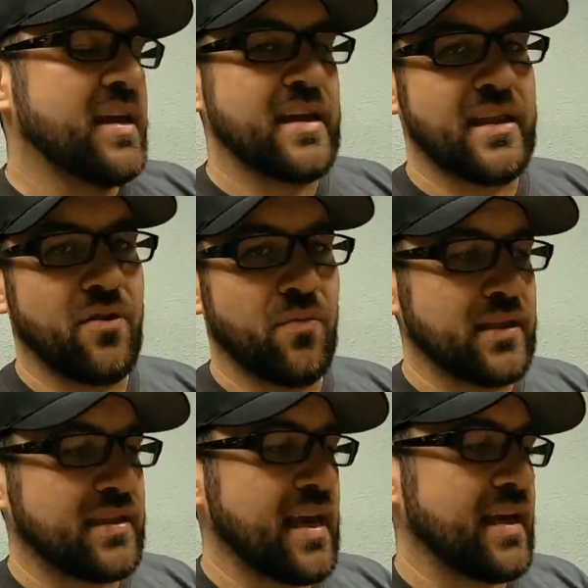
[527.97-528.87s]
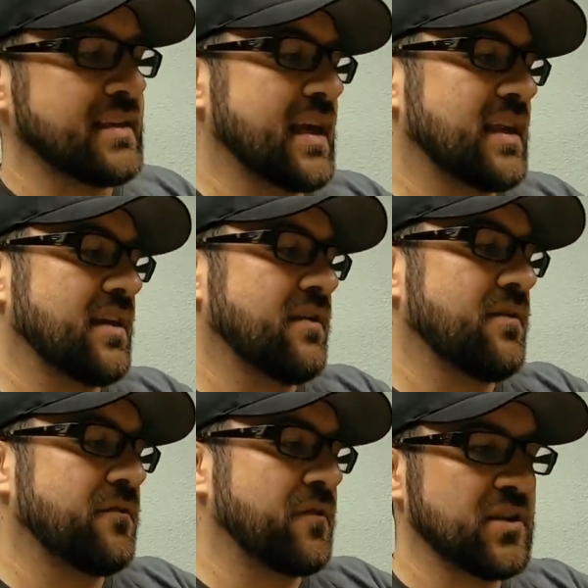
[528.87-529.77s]
Then there was things like the
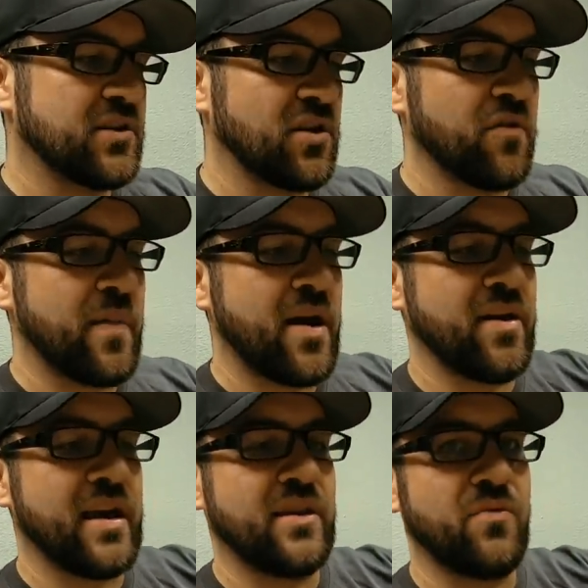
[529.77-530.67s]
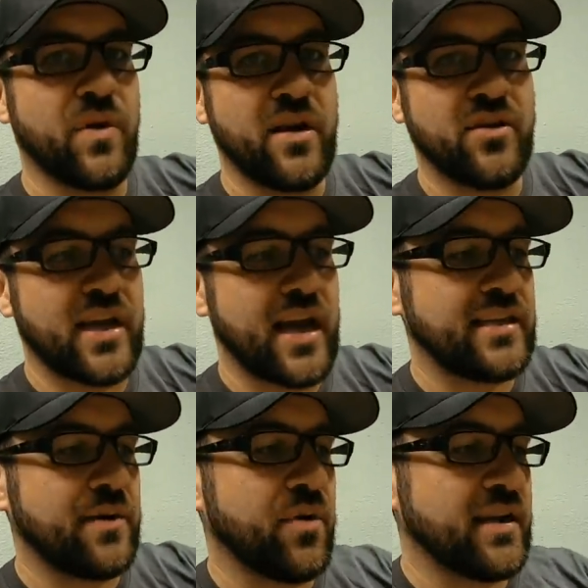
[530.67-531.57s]
front servo mount and the rear
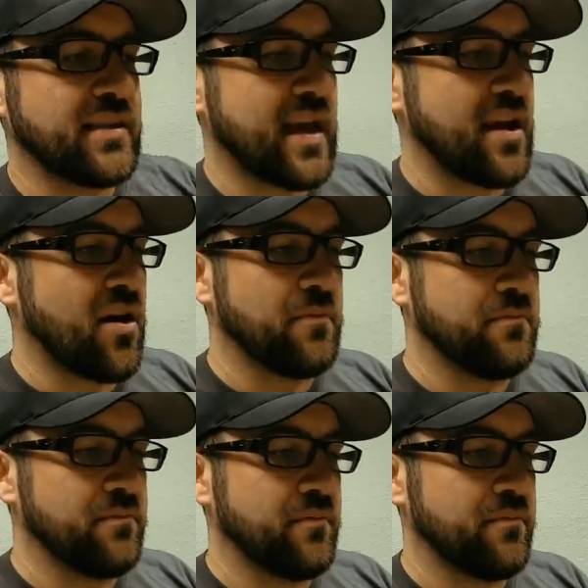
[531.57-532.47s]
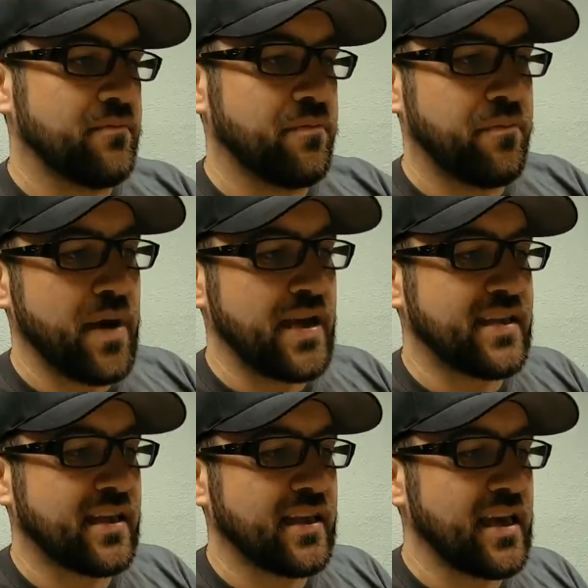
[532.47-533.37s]
chassis brace that are
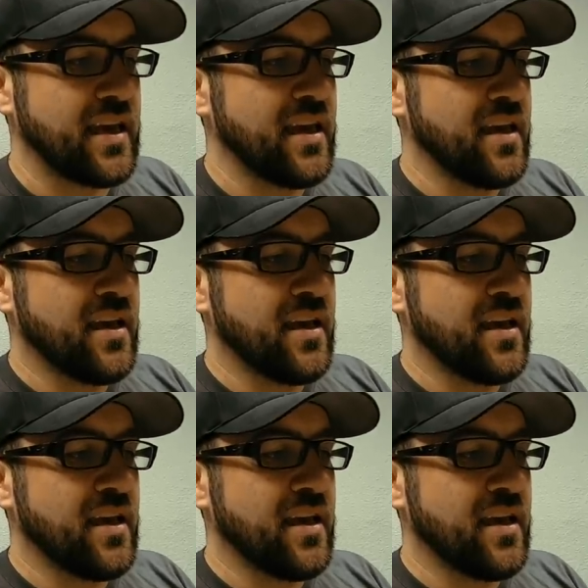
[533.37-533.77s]
basically